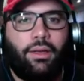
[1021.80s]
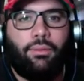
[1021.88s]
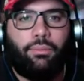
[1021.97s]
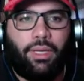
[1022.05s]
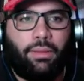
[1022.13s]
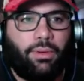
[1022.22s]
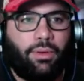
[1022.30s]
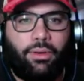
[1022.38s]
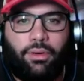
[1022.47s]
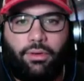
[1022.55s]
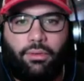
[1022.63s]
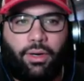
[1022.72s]

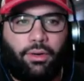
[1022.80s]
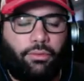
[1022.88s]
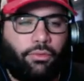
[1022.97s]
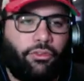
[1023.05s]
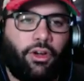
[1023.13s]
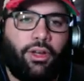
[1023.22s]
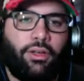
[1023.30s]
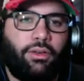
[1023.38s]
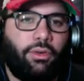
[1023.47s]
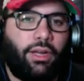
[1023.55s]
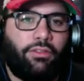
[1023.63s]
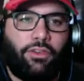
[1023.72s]
people want fun,
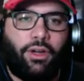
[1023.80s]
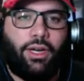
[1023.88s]
great fun